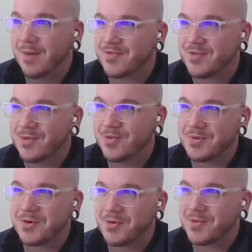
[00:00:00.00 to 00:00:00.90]
I'm still a little
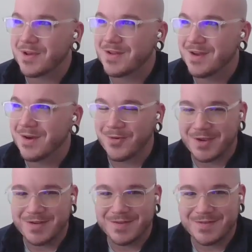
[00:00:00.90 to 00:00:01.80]
early in
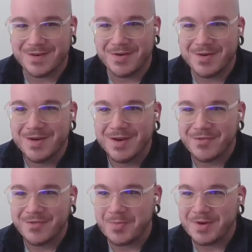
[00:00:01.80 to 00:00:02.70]
networking, so I've
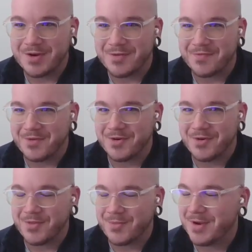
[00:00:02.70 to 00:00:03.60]
only been here
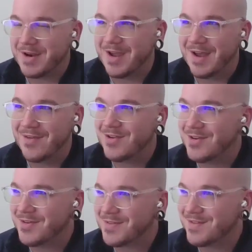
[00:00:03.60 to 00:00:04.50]
for three and a half
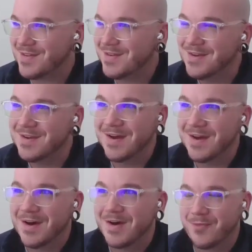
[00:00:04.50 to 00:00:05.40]
years
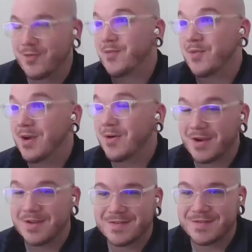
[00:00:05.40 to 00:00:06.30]
um, for for
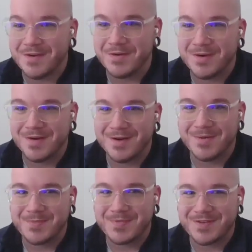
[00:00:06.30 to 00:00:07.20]
networking. So
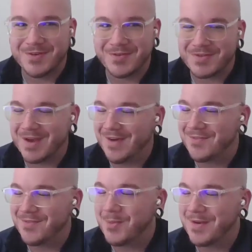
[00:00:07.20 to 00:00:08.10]
um, still still have
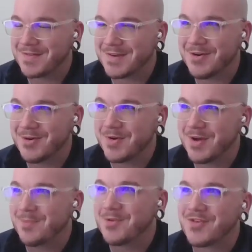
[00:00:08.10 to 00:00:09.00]
a ways to go, but
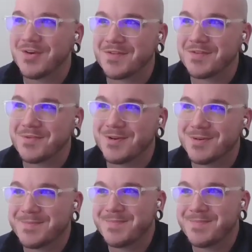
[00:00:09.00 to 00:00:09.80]
I'm enjoying it so far.